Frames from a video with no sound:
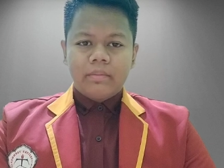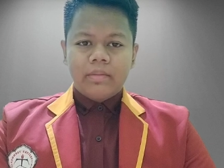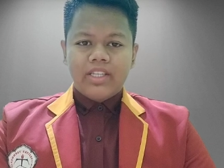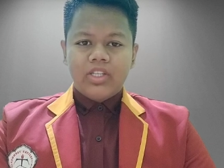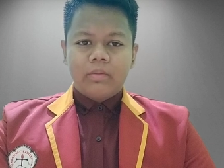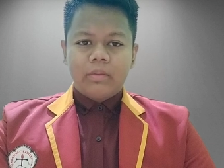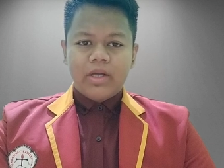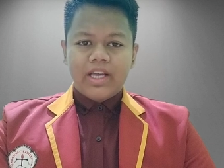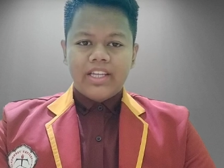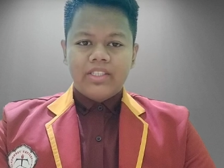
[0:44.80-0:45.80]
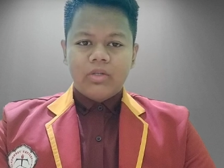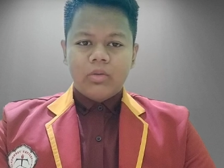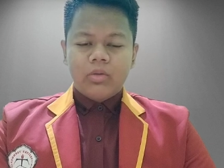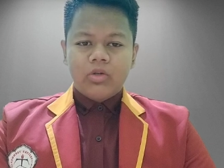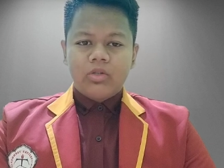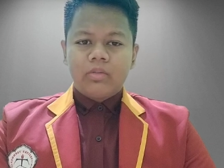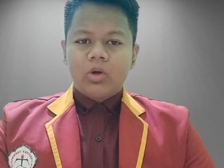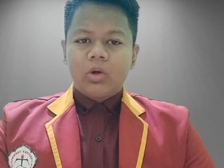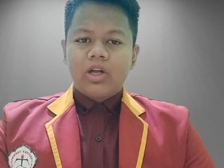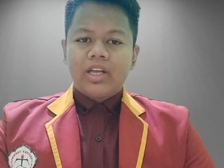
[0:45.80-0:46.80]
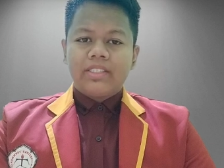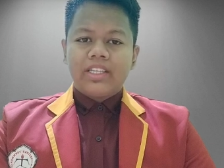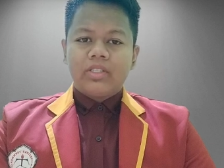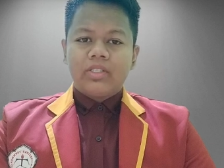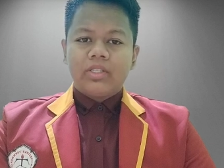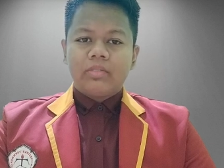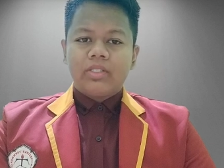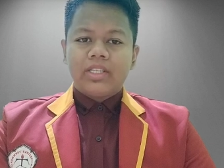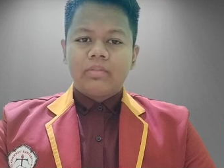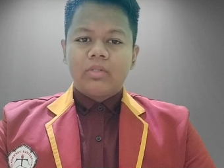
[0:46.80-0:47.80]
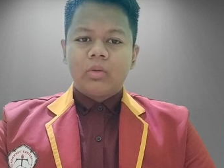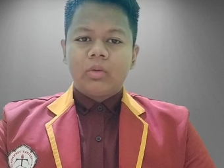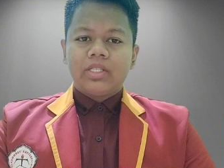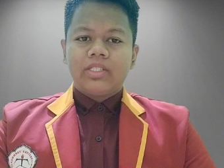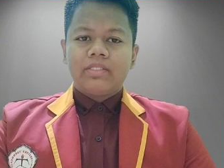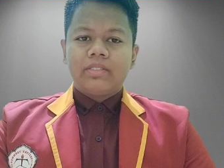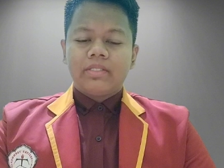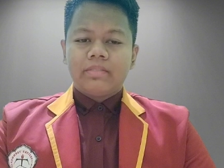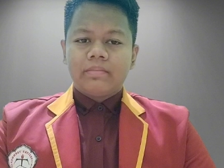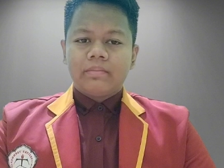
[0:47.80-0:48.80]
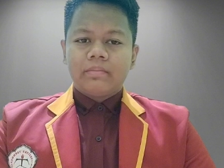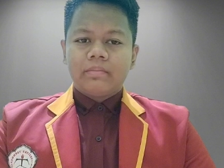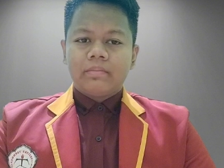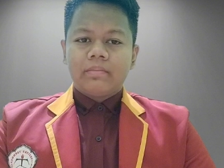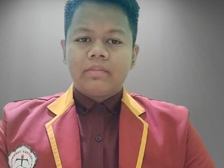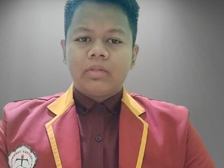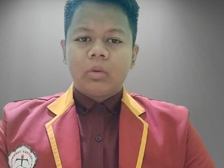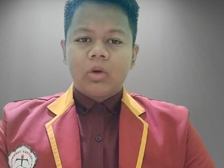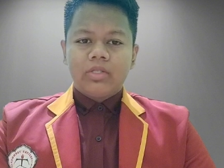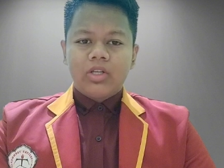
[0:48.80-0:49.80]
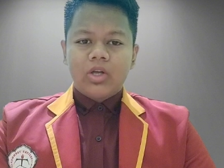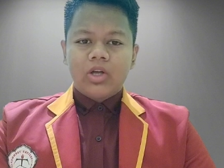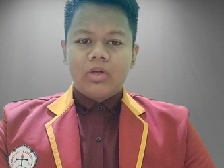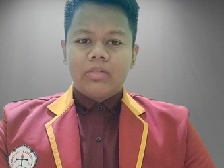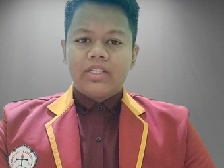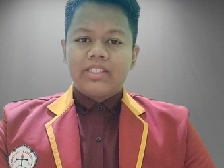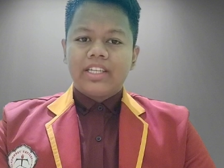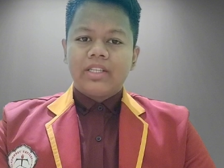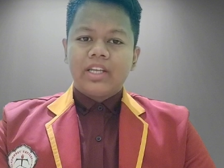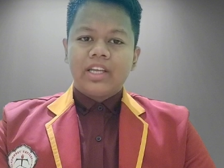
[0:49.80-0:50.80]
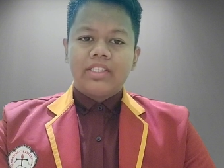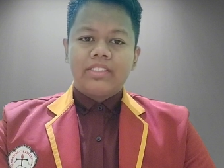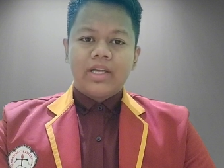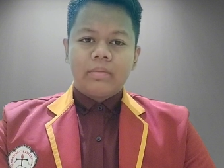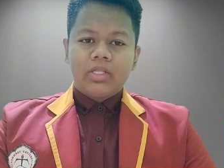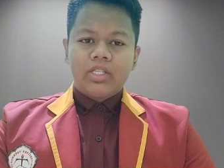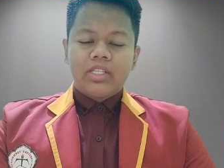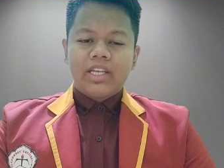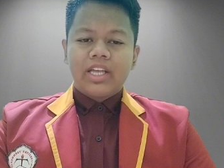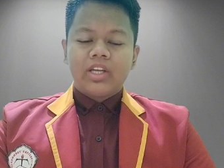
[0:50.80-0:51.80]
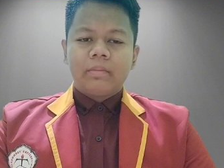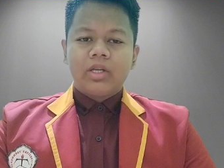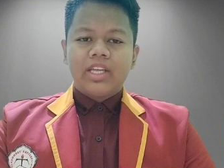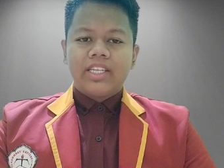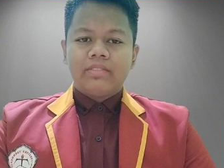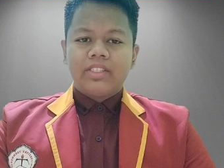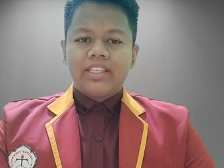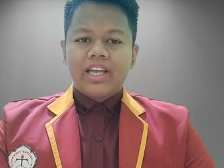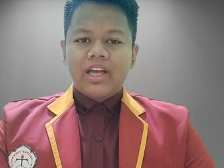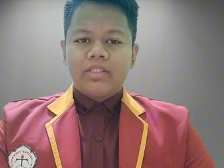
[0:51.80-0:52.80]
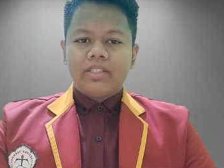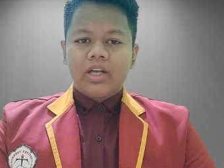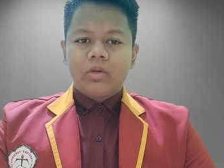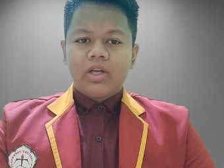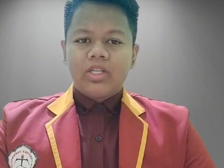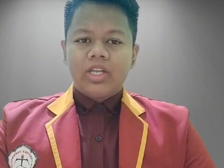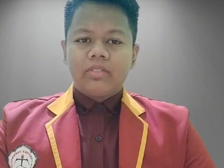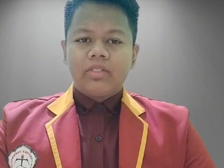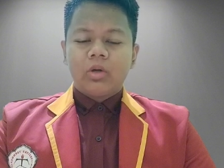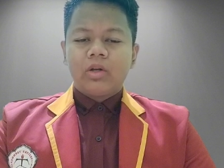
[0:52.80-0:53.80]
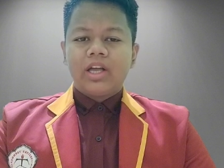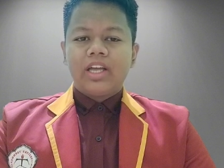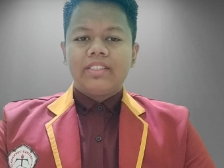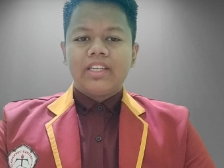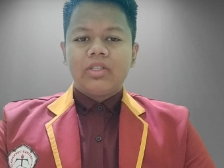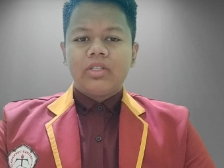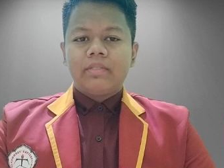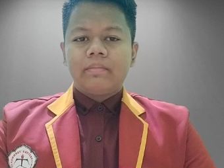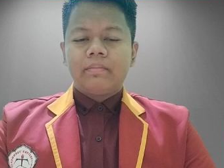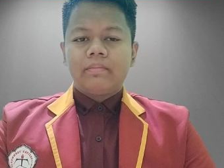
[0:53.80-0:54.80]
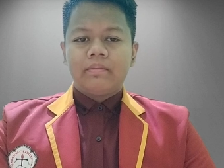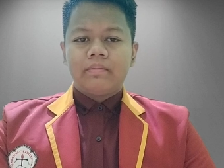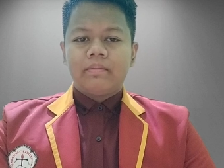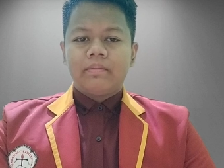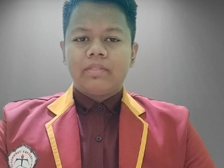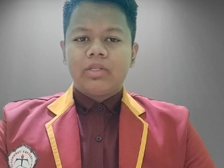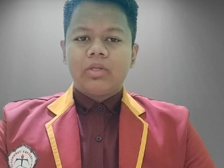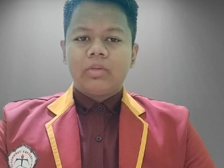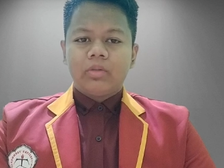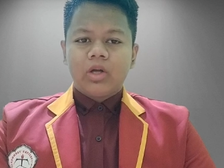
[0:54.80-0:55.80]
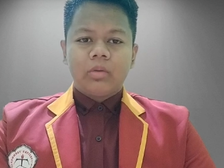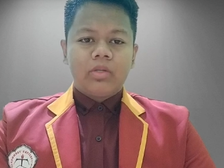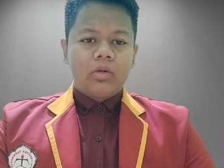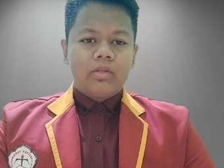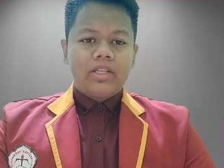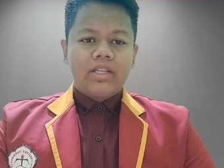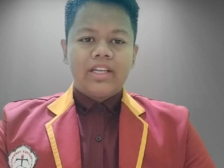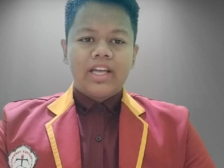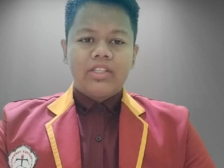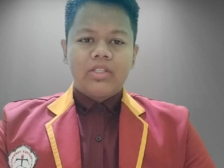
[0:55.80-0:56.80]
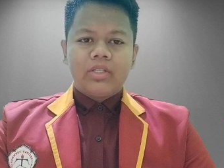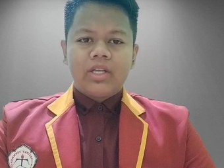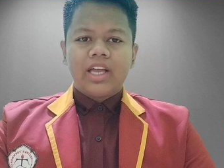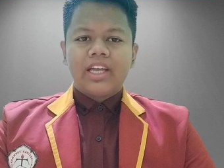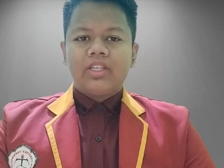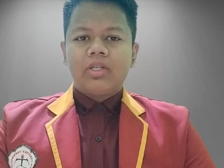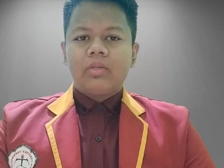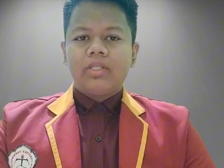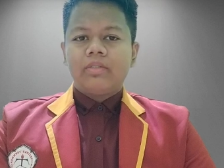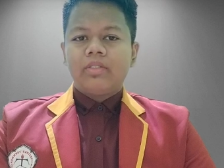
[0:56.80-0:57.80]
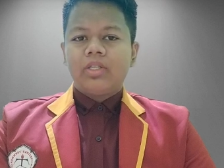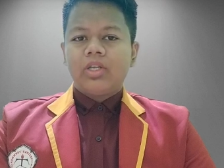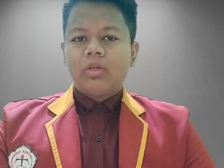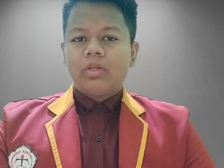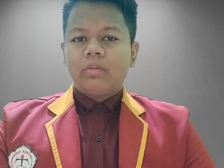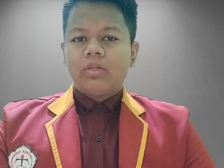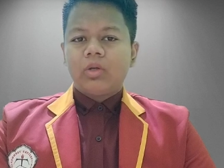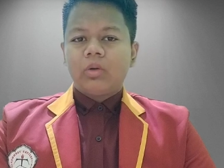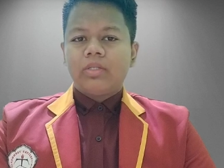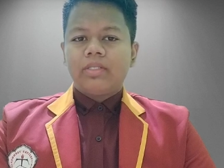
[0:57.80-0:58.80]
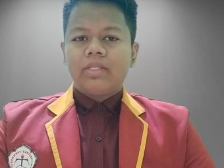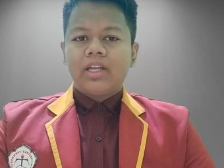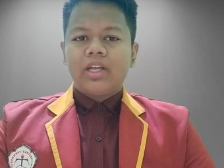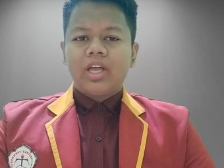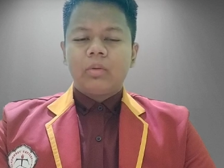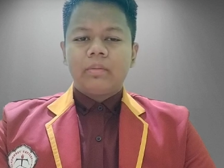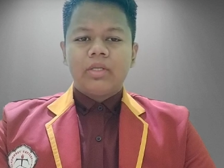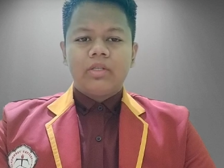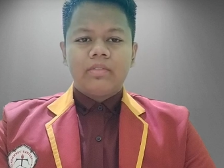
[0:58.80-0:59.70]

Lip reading: Management planning is crucial for organizations for several reasons. 1. Goal setting establishes clear objectives that guide the direction of the organization. 2. Resource allocation ensures efficient use of resources, human,